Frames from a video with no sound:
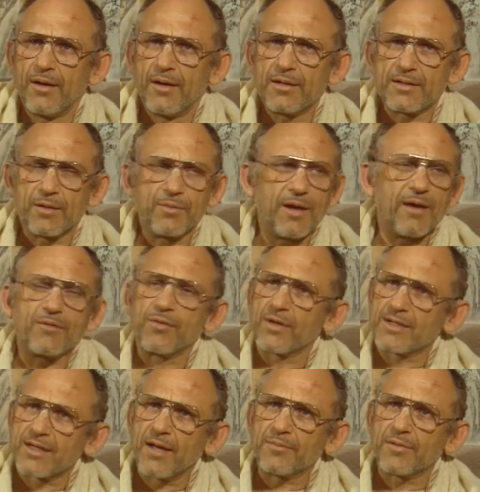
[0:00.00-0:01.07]
So we have to
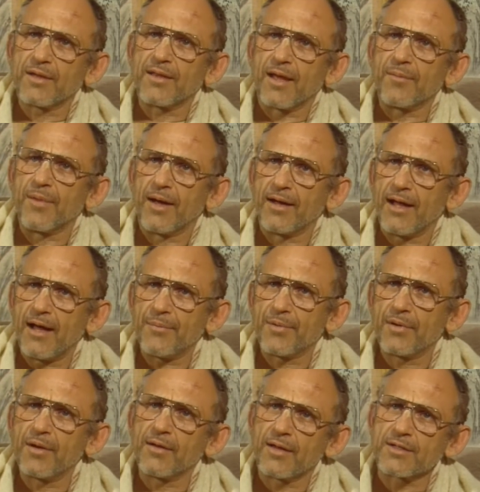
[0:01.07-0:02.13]
accept that that might
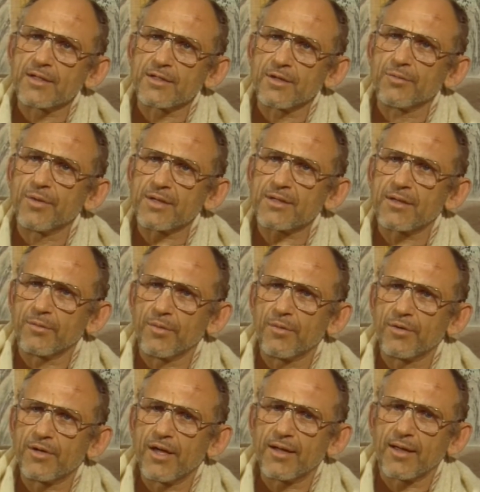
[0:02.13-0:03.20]
happen, and this is the risk that we
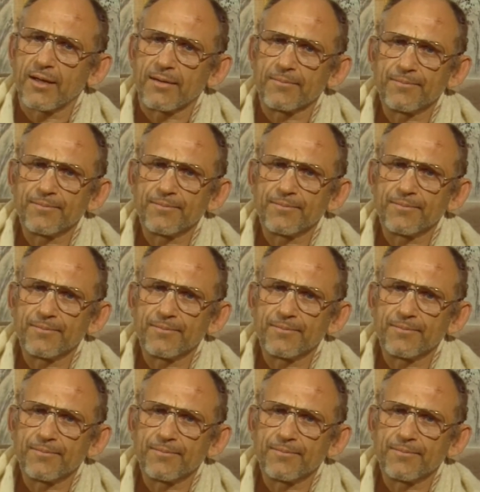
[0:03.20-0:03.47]
were taking.